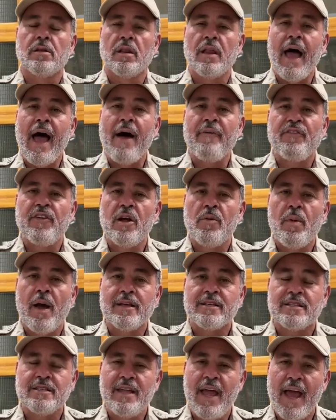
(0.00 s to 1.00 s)
laughing at my
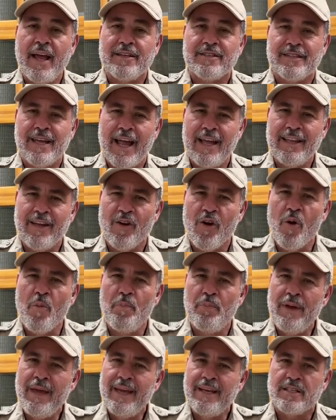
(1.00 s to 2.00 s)
snakes saying they're
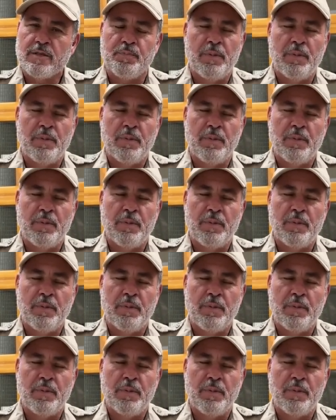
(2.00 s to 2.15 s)
obese,